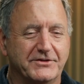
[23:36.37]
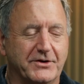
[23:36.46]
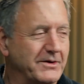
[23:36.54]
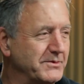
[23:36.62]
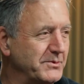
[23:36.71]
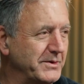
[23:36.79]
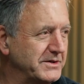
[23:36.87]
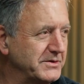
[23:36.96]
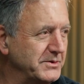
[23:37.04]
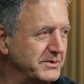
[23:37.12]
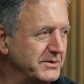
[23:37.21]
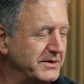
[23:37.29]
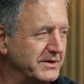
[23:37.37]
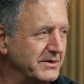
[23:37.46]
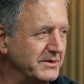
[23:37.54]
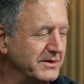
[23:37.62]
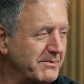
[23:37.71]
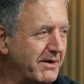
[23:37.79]
I went to
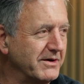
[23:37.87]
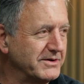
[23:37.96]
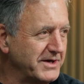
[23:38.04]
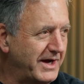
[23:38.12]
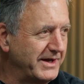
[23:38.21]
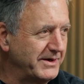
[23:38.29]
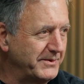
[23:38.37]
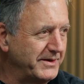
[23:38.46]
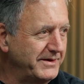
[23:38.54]
Lamar's, Iowa,